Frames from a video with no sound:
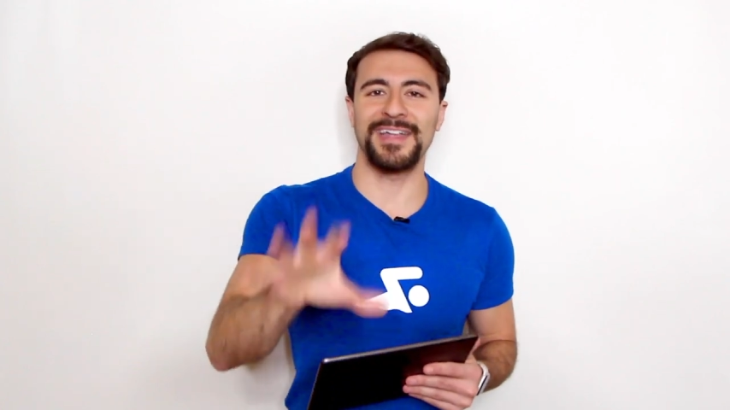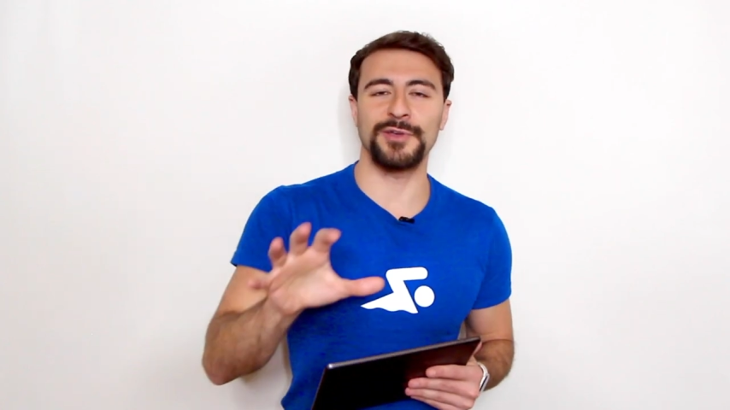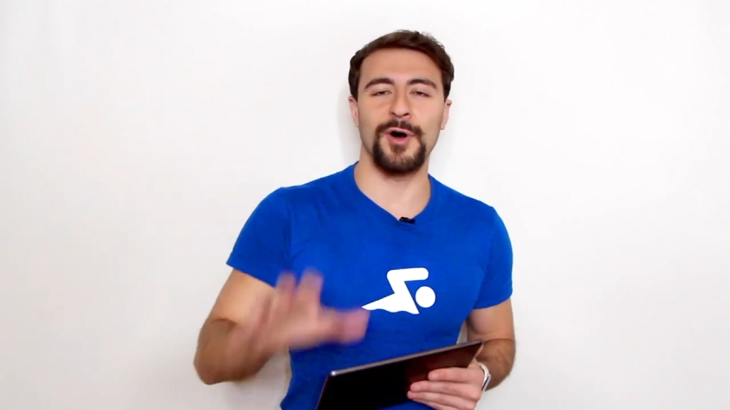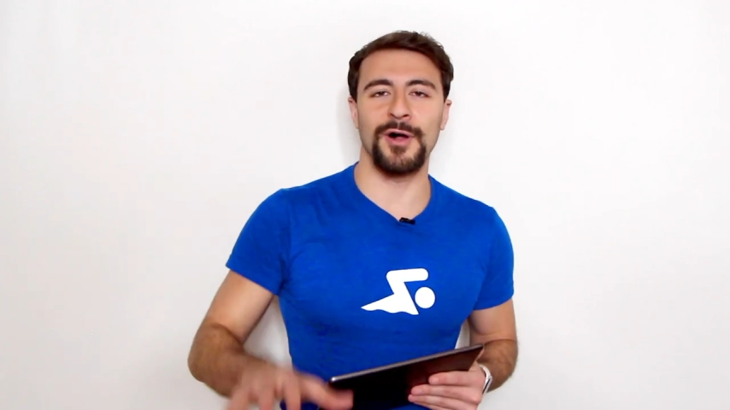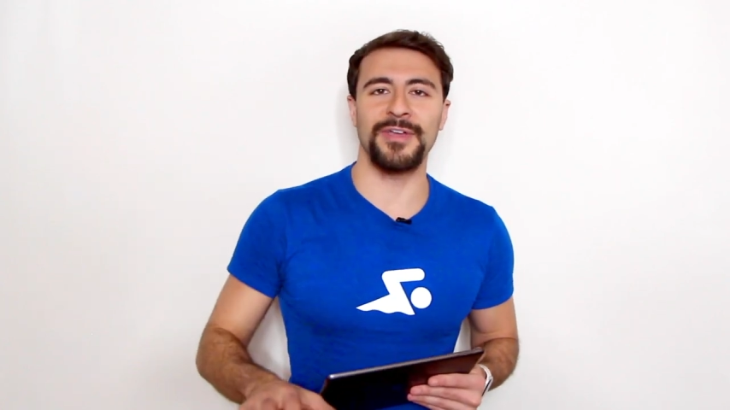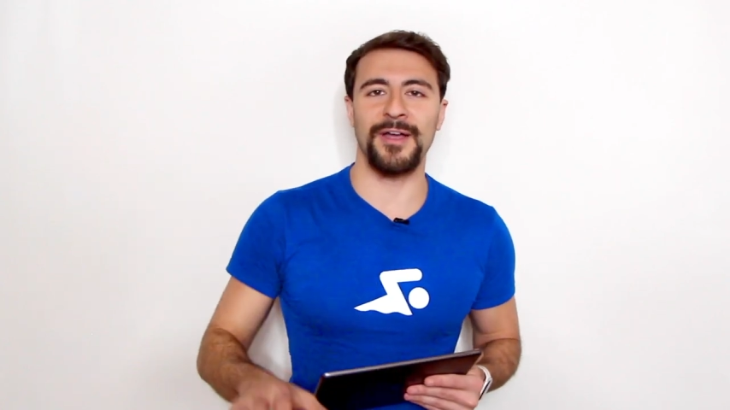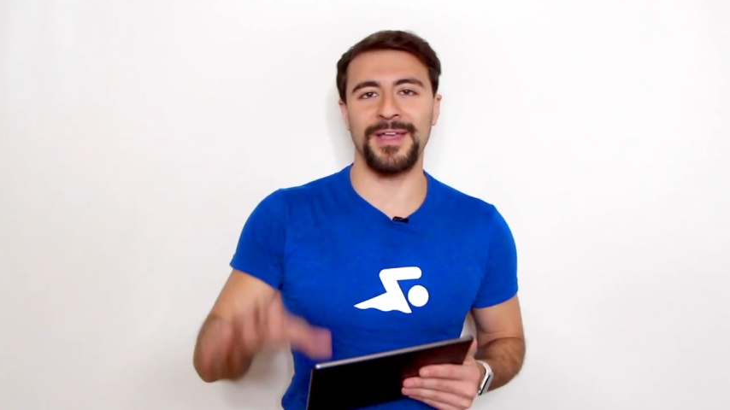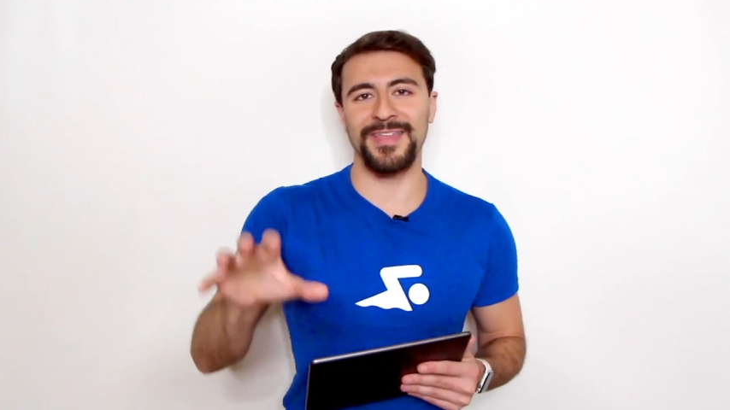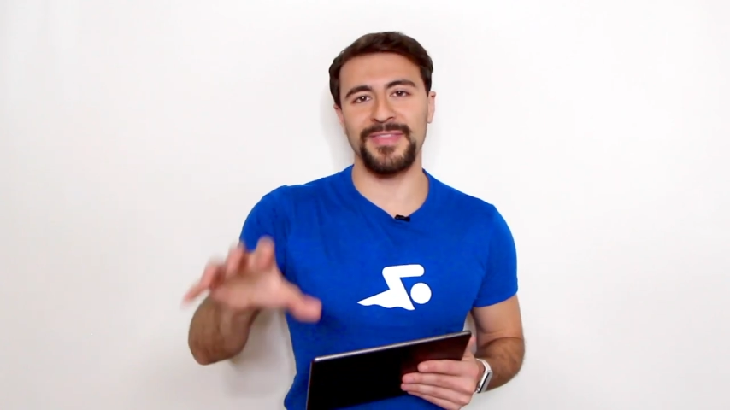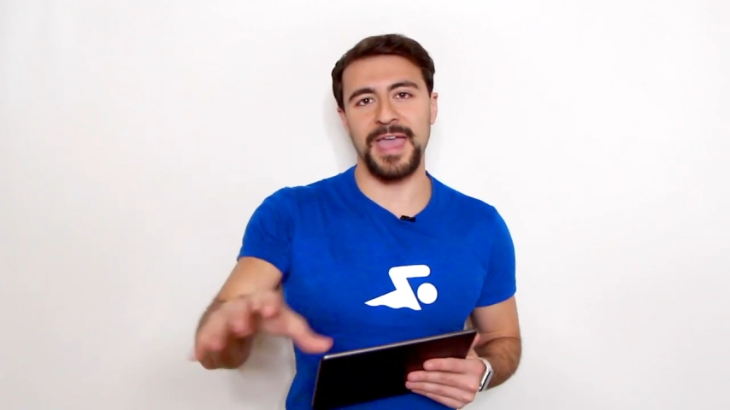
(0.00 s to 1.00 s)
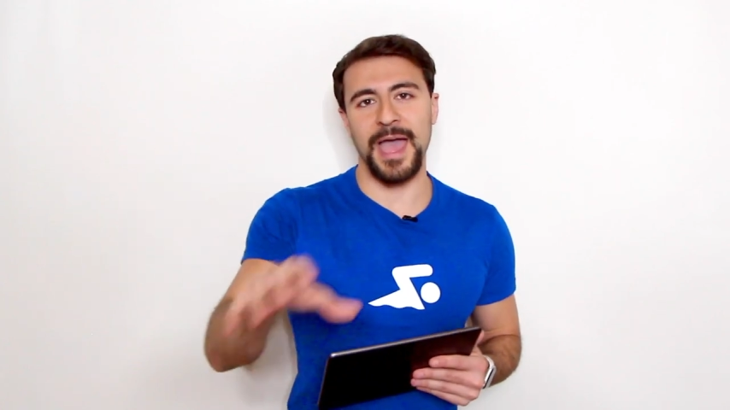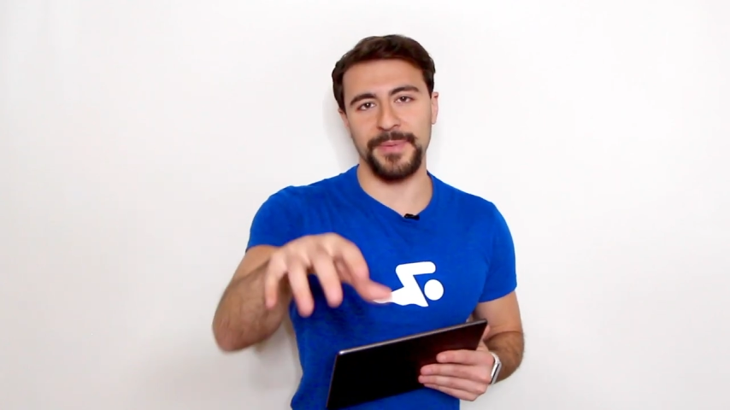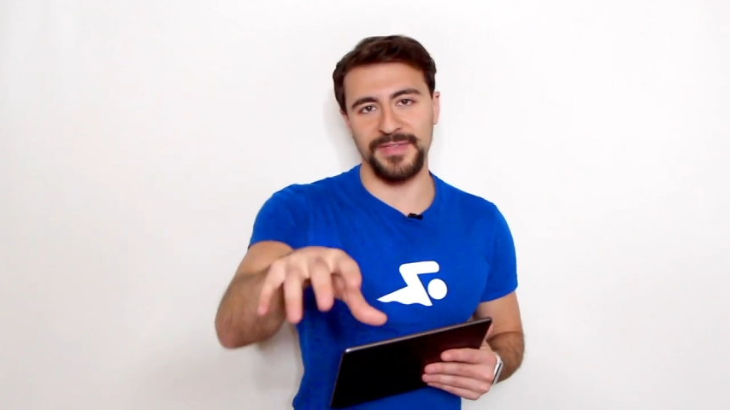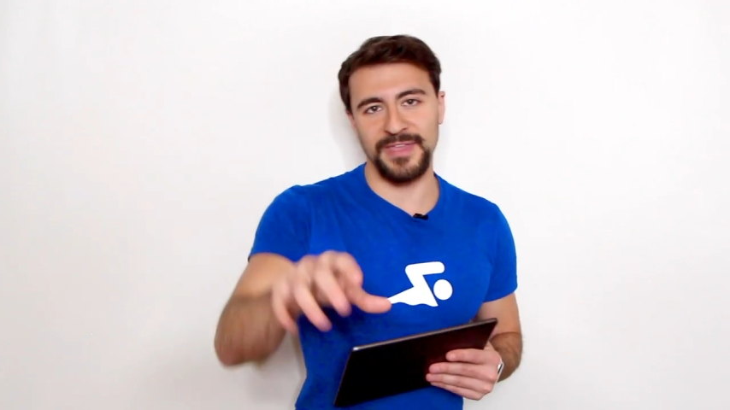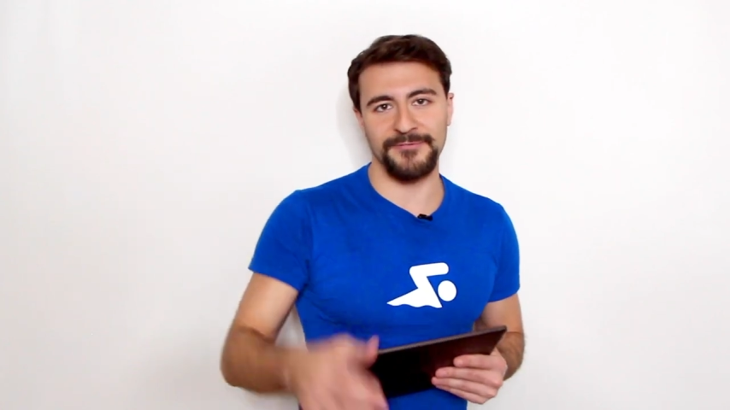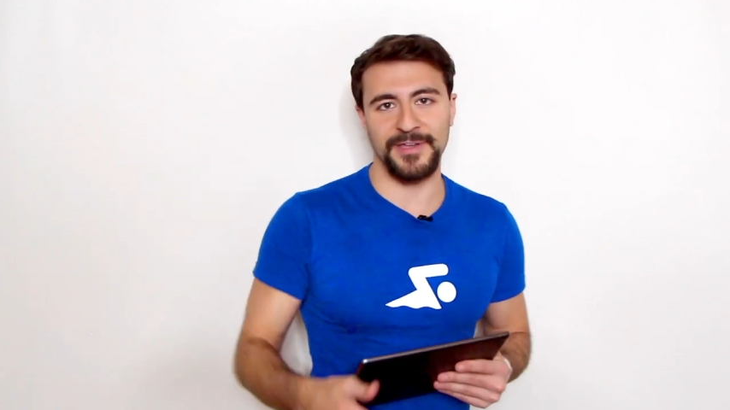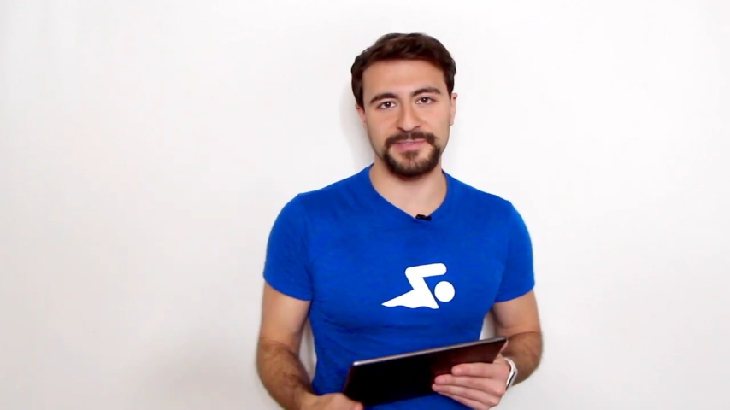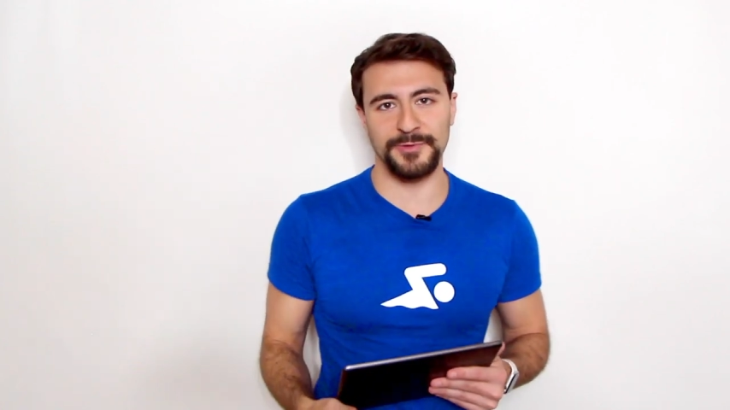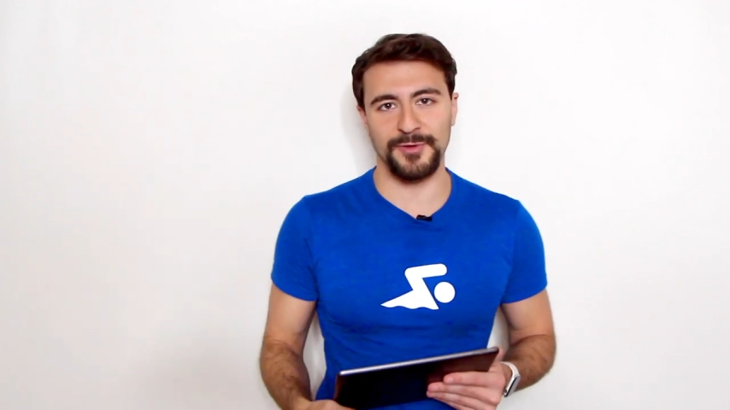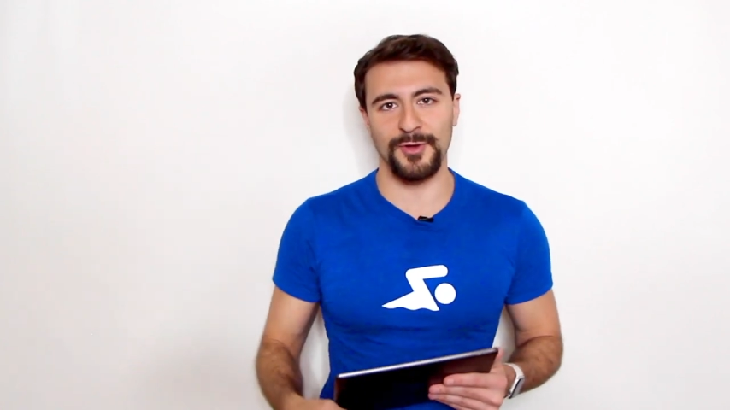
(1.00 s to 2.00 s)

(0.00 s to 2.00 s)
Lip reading: It's all there in the app, in that Facebook